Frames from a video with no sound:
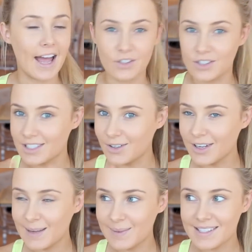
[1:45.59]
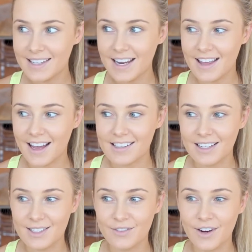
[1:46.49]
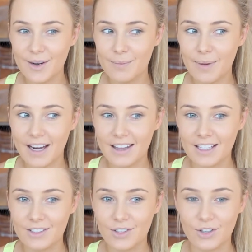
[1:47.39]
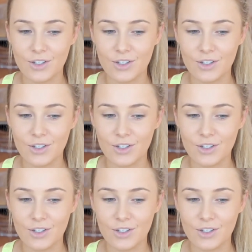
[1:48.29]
And you did not hear me say that, because it is a very bad thing to do.